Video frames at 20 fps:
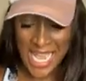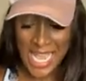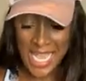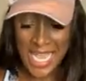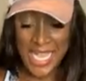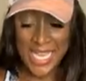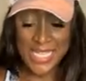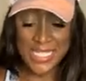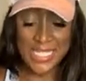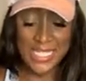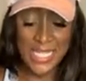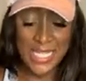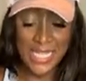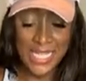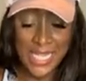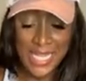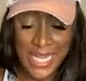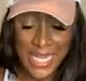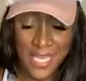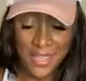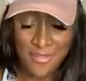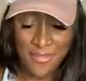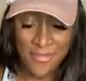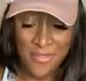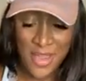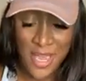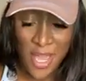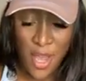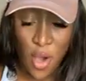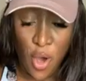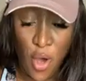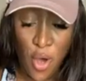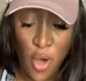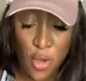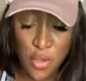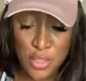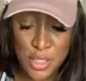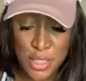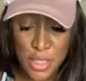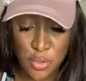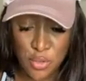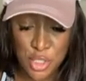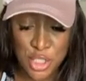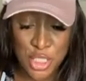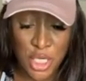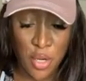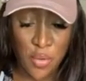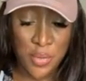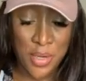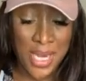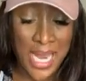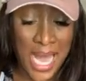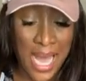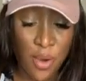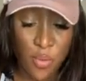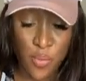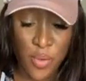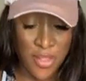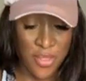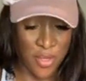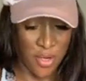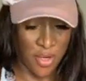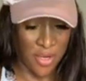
His leaf also shall not wither,